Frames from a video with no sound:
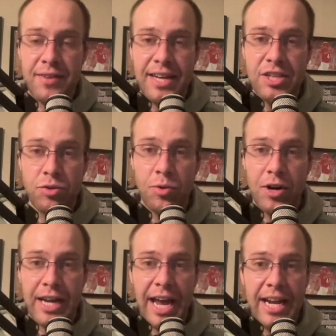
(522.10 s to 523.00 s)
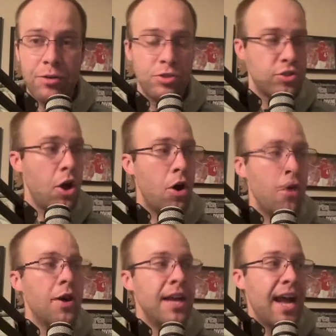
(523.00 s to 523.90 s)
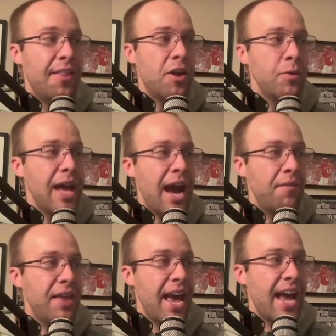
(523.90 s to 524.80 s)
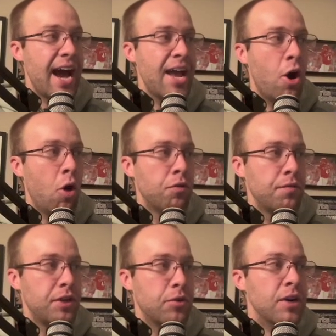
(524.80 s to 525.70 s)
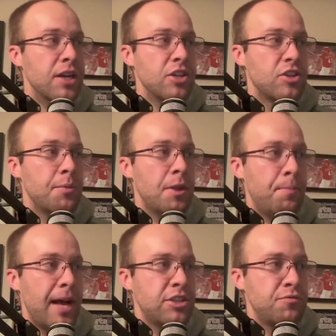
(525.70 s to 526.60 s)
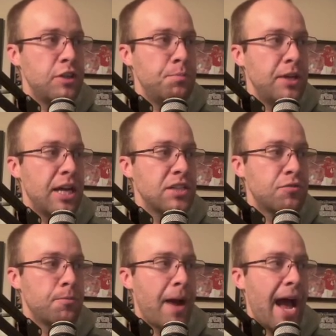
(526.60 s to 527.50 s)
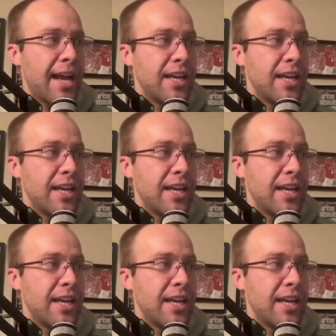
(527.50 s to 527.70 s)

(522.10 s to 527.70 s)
get to an organic result. And then we have the AI overview. Some of the best VPNs for Mac